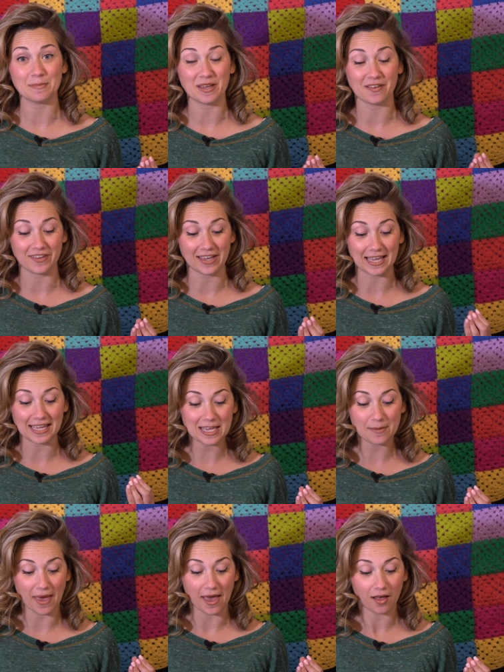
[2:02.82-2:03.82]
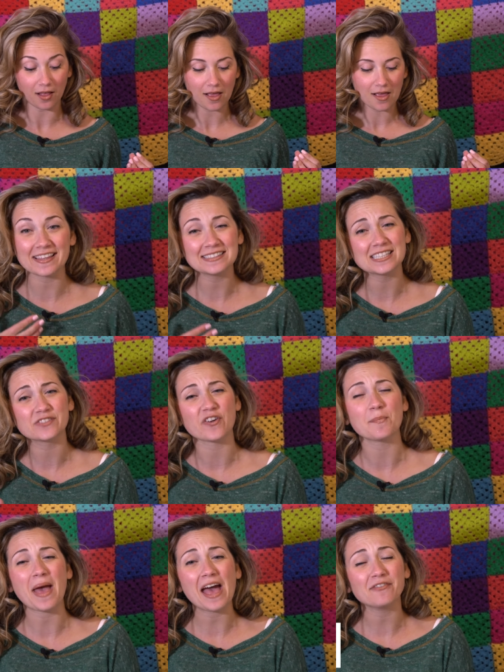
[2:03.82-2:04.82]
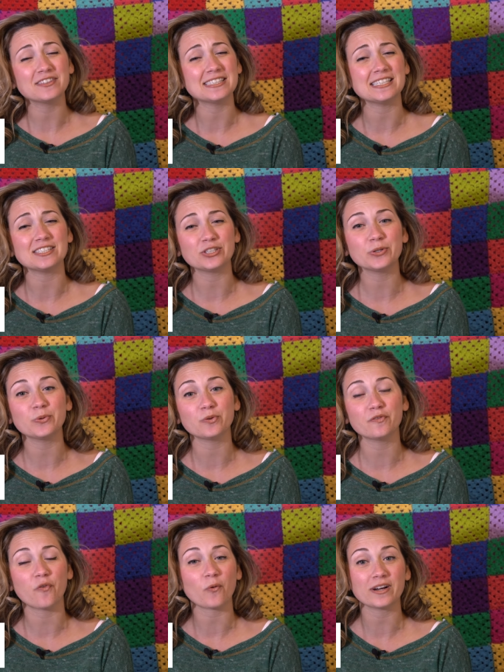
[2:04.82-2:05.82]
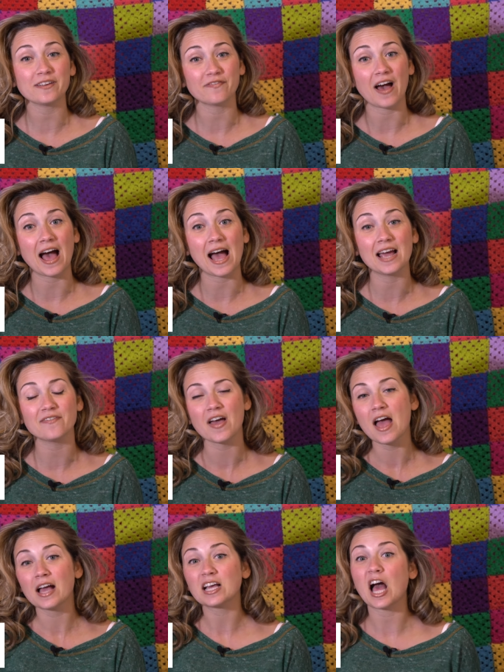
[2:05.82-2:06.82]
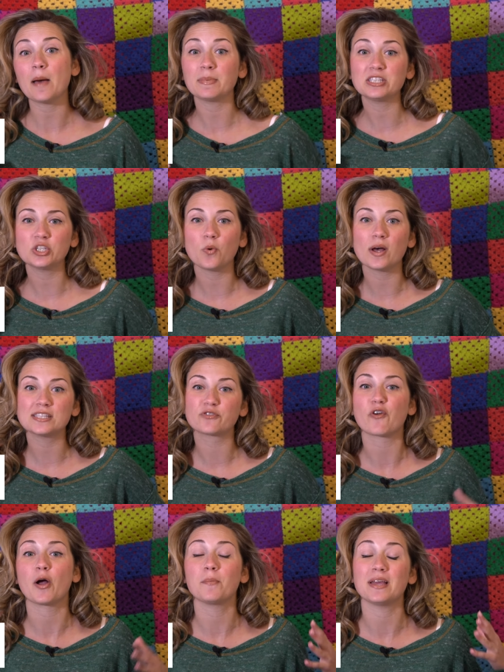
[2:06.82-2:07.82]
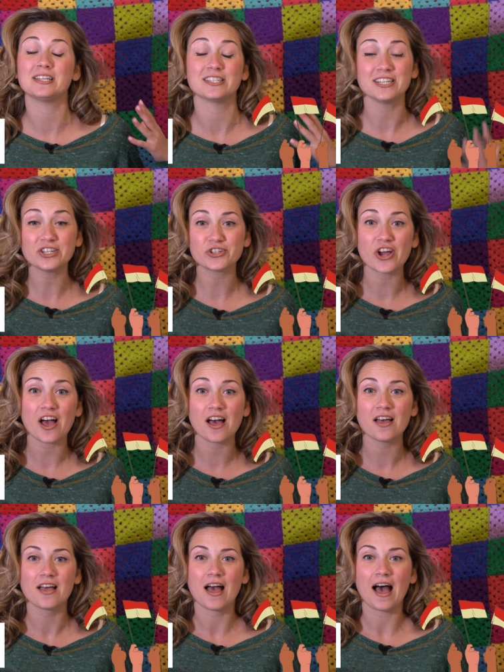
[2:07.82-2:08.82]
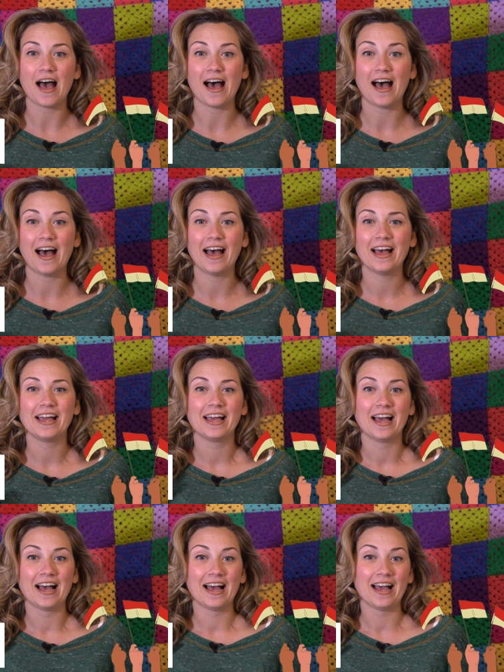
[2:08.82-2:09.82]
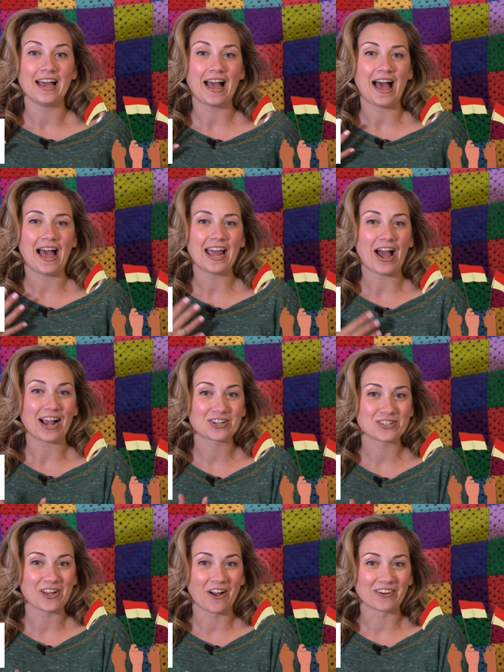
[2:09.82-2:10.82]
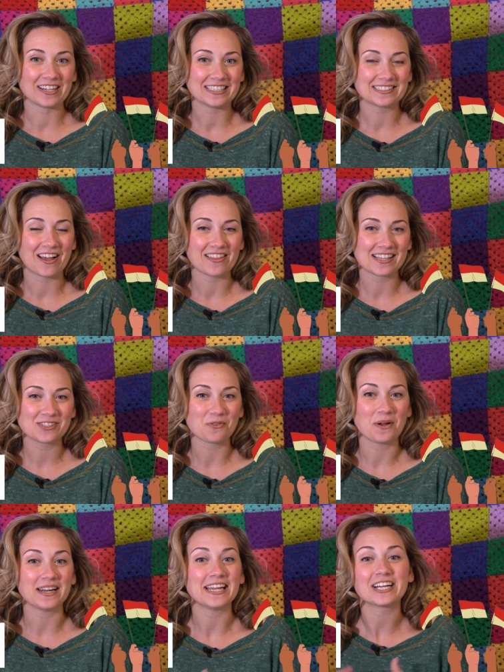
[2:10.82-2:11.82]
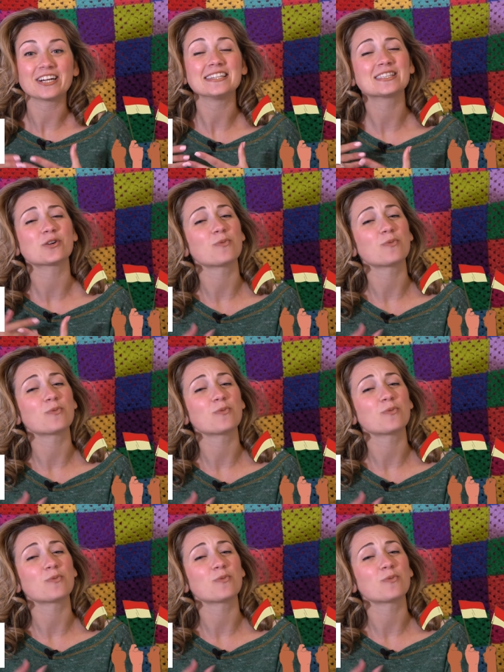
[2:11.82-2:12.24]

me via email. This is from FZtoon45, coming to us from Indonesia. Uh, I actually already saw this one. Here is the